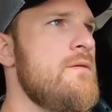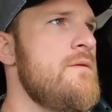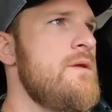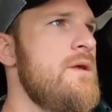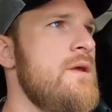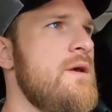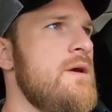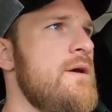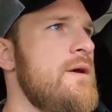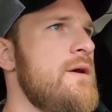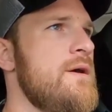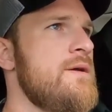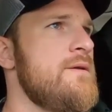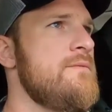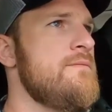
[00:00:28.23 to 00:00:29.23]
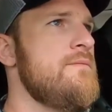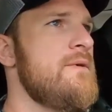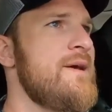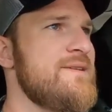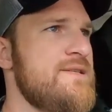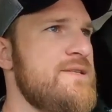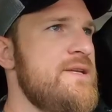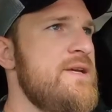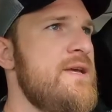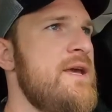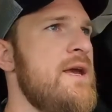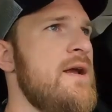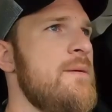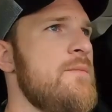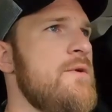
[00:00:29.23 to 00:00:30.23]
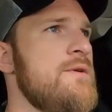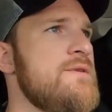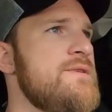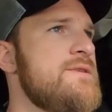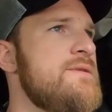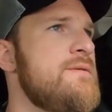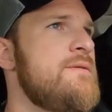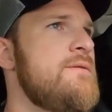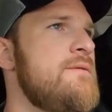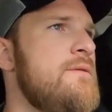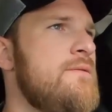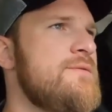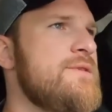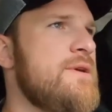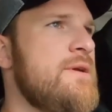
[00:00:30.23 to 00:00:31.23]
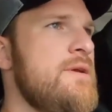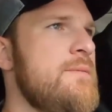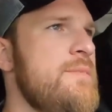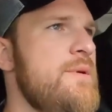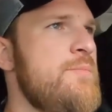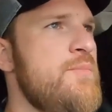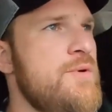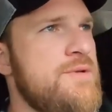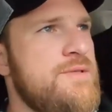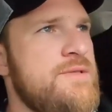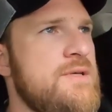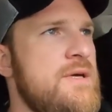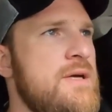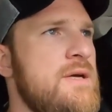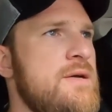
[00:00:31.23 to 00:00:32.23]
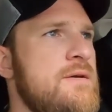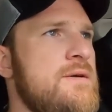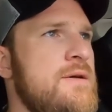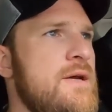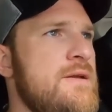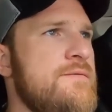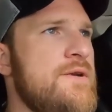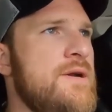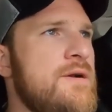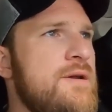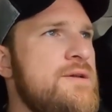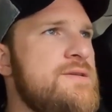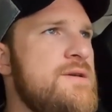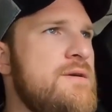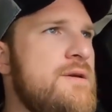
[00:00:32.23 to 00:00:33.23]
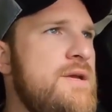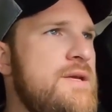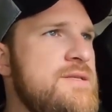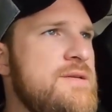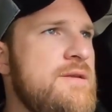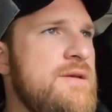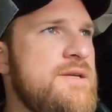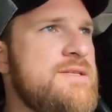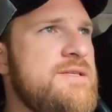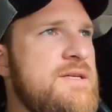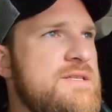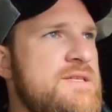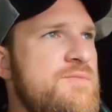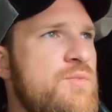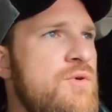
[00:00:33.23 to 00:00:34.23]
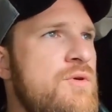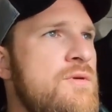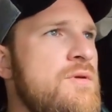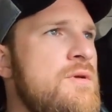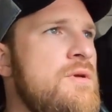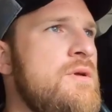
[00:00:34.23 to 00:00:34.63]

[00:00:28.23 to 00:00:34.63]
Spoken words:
The SD cameras, those are going to be put kind of in areas that are easily accessible,